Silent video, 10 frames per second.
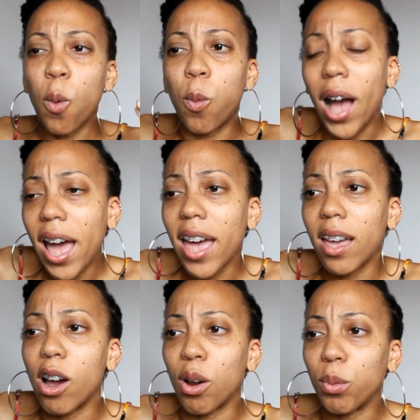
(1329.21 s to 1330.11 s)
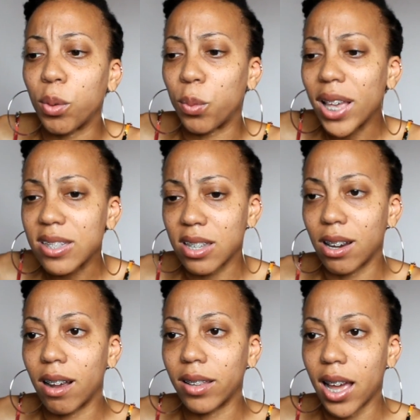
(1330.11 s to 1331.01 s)
Why are we
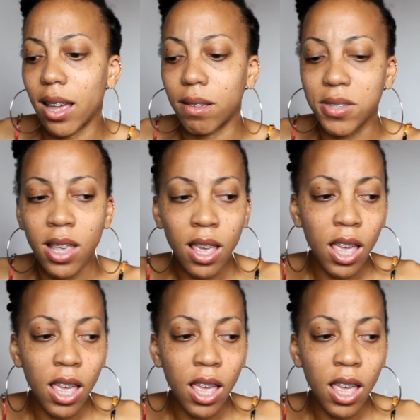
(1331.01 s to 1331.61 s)
wasting our lives